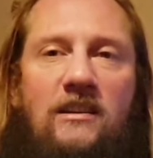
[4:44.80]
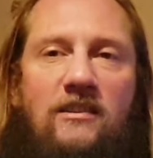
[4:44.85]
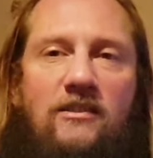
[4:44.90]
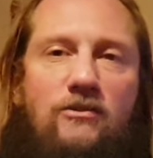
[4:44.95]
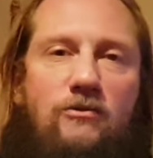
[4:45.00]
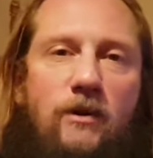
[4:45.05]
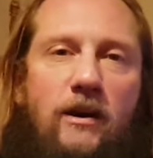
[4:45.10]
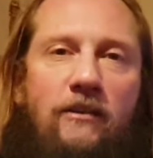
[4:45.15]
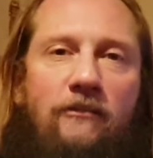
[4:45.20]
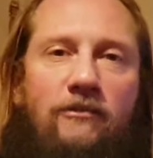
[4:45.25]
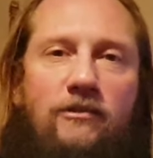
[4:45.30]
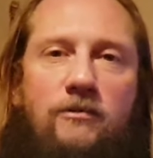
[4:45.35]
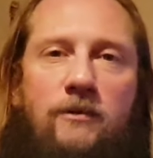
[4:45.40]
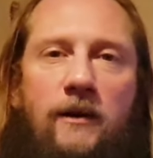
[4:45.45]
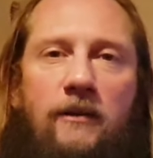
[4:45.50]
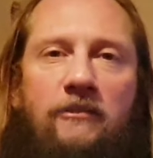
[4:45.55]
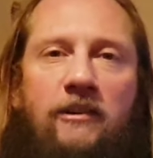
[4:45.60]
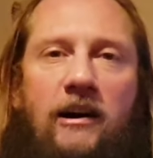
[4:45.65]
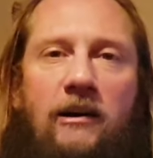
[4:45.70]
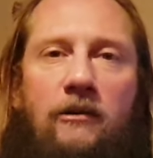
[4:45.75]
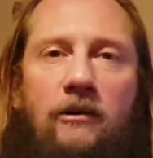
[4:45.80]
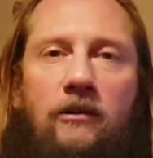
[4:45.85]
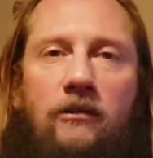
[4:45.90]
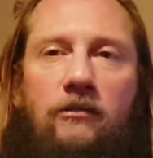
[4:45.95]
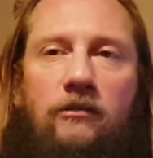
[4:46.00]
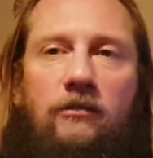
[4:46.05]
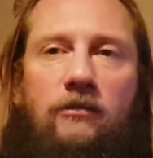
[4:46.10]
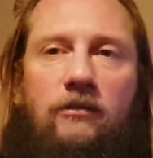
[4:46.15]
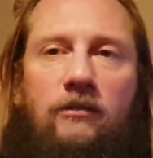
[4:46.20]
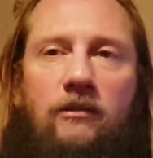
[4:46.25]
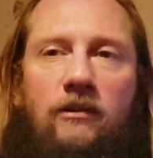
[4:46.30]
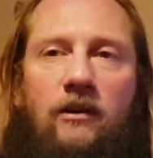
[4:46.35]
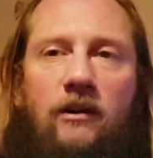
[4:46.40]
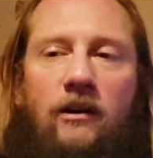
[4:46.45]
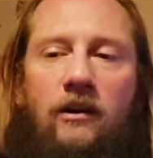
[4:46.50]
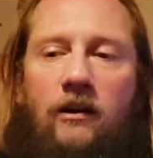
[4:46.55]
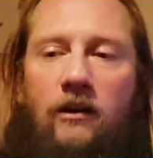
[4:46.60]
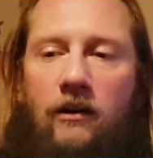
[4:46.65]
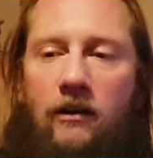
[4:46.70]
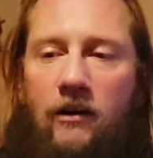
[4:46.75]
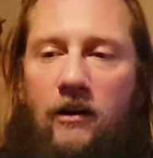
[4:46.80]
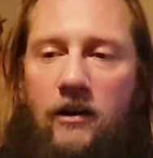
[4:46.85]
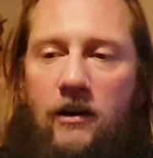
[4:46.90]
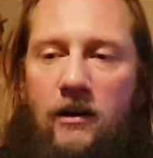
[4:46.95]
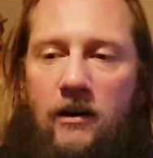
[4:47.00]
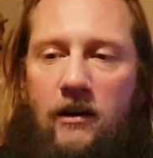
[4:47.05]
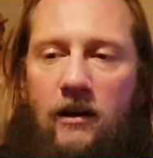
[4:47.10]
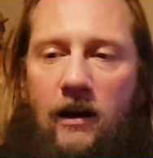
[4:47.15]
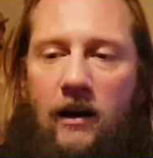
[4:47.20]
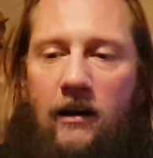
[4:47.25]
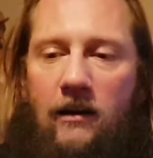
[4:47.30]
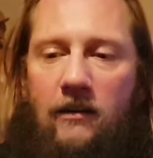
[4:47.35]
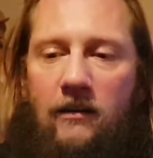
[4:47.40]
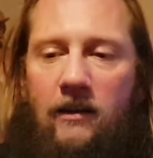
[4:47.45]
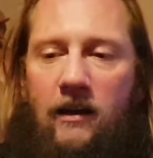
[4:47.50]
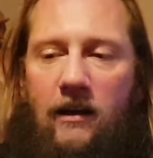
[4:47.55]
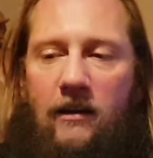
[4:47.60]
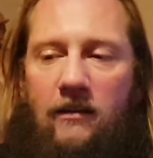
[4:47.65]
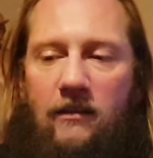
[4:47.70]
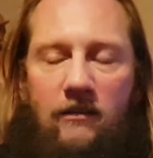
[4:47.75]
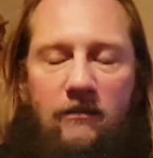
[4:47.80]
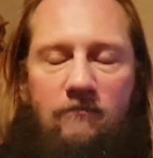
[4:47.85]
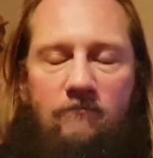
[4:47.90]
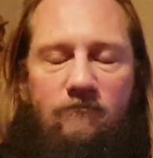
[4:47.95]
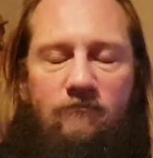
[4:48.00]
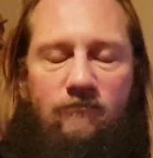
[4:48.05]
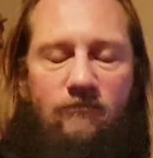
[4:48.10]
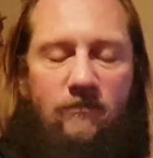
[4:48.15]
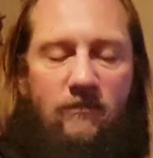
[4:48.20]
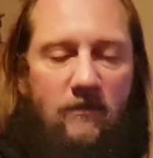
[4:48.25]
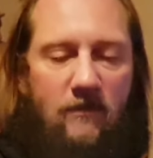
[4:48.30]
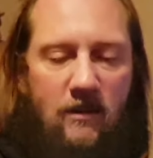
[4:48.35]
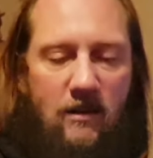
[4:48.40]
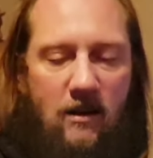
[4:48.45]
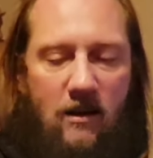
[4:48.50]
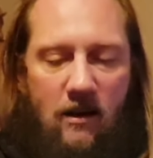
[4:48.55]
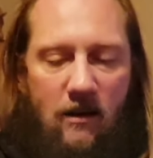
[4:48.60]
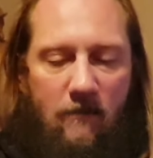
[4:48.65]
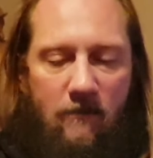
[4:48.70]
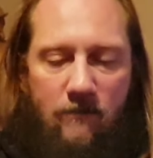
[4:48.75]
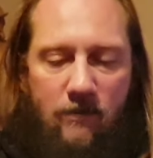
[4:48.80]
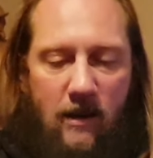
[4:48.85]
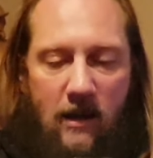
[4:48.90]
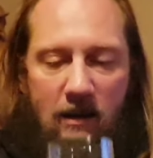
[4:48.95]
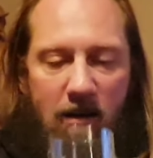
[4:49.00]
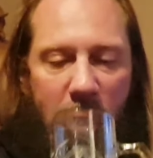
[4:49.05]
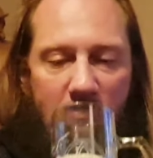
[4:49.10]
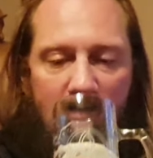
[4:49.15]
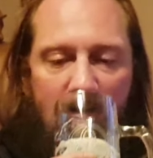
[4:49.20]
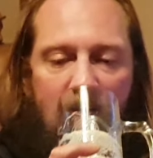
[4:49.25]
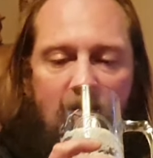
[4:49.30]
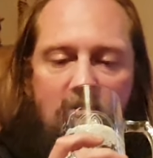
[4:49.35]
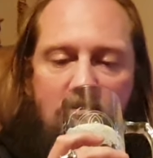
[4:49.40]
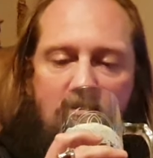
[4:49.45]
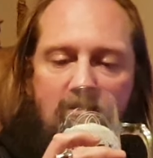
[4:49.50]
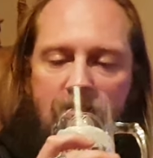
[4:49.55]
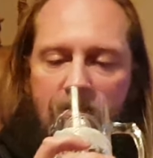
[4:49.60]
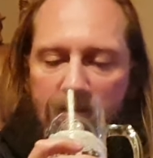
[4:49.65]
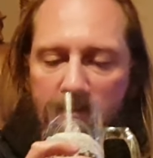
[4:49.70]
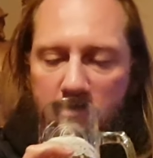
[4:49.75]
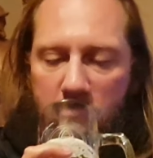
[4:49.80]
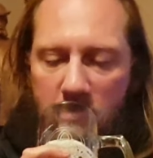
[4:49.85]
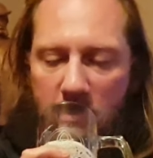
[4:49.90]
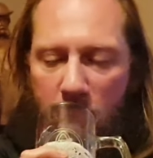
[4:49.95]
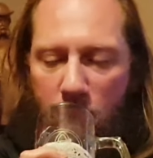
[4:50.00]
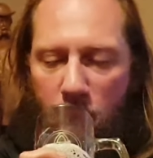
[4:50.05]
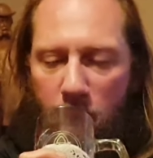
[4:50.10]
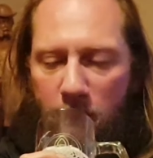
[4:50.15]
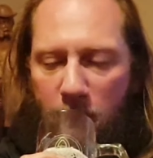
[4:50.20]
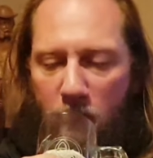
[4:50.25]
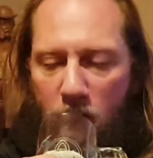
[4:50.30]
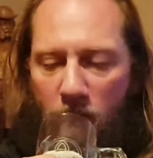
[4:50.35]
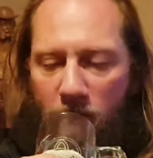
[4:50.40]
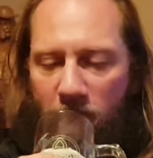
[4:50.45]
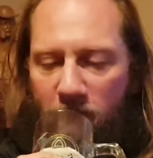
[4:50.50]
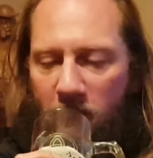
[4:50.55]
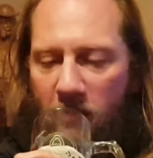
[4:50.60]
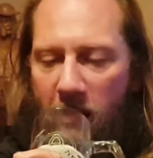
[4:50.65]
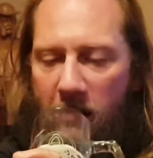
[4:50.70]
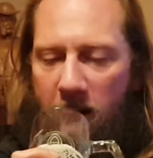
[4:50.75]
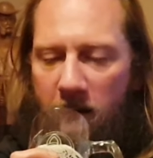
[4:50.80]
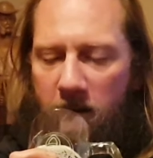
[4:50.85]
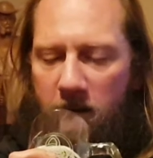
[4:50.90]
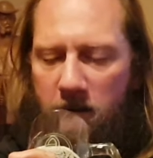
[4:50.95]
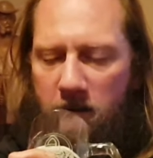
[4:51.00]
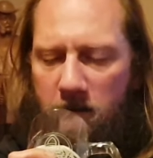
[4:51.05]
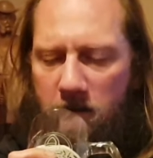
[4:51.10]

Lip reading: and drink for 12 hours, and it would be good for that.